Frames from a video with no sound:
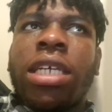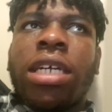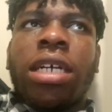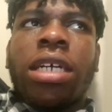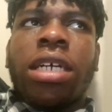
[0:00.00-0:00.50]

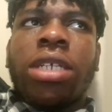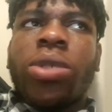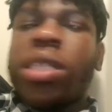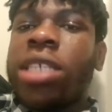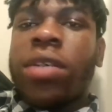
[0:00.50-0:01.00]

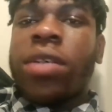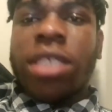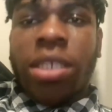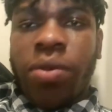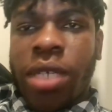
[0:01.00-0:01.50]
20 hours in
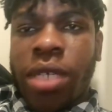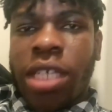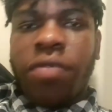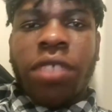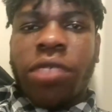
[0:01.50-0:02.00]
a week,
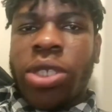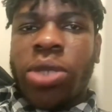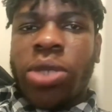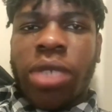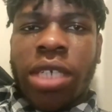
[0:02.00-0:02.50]
even if it's just
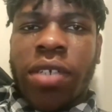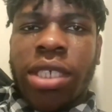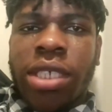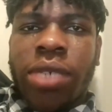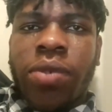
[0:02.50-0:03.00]
20 hours
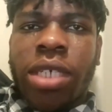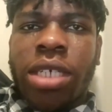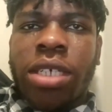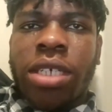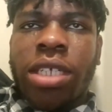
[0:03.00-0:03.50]
in a week,
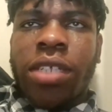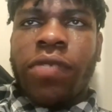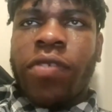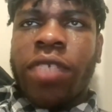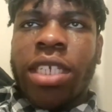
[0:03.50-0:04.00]

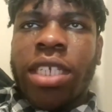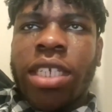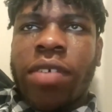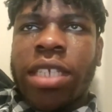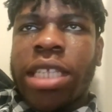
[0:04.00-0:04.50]
15
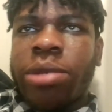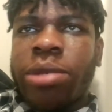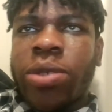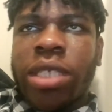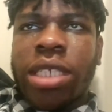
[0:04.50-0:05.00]
hours times
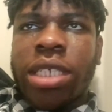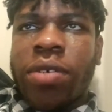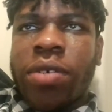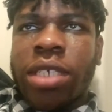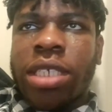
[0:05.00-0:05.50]
20
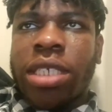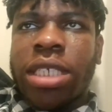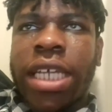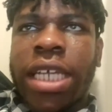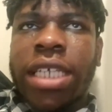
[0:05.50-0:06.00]
hours,
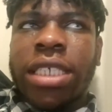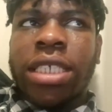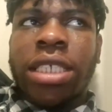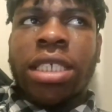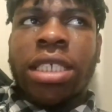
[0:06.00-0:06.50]
that
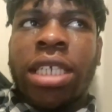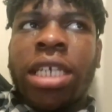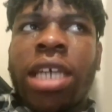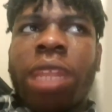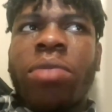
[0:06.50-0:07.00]
is
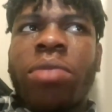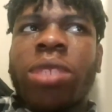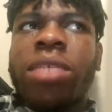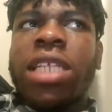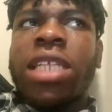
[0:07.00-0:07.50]

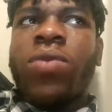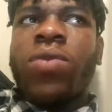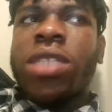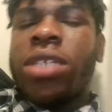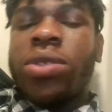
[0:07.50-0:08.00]
approximately like
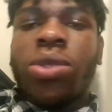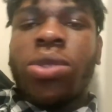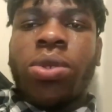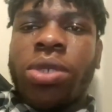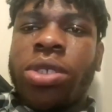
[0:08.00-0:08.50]

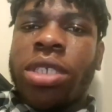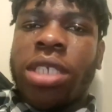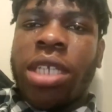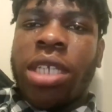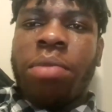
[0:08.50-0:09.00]
1,200
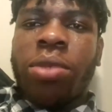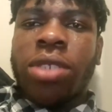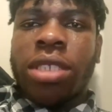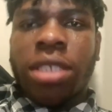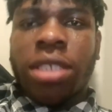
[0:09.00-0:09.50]
in a month
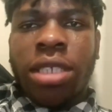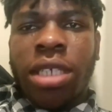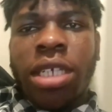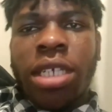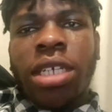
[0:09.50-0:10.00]

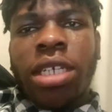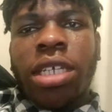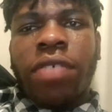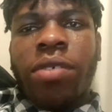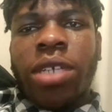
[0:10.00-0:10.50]

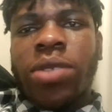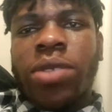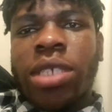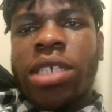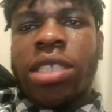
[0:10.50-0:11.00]
if you're working
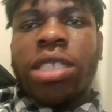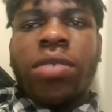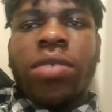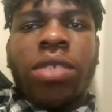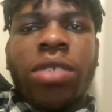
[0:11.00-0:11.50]
20 hours in a
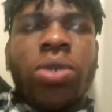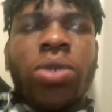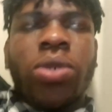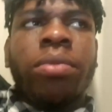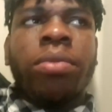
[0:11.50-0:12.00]
week. So
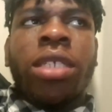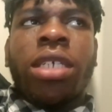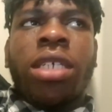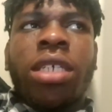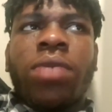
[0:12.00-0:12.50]

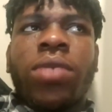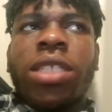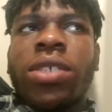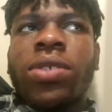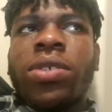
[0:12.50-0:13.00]

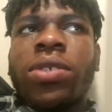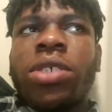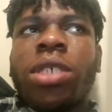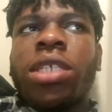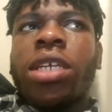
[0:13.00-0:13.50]

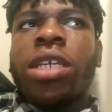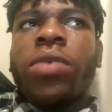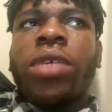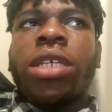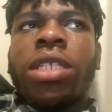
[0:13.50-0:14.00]
1,200, take
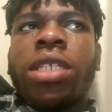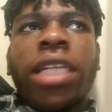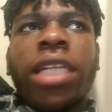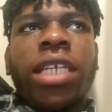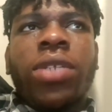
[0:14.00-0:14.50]
away
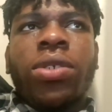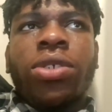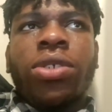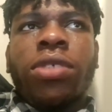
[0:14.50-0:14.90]
that 800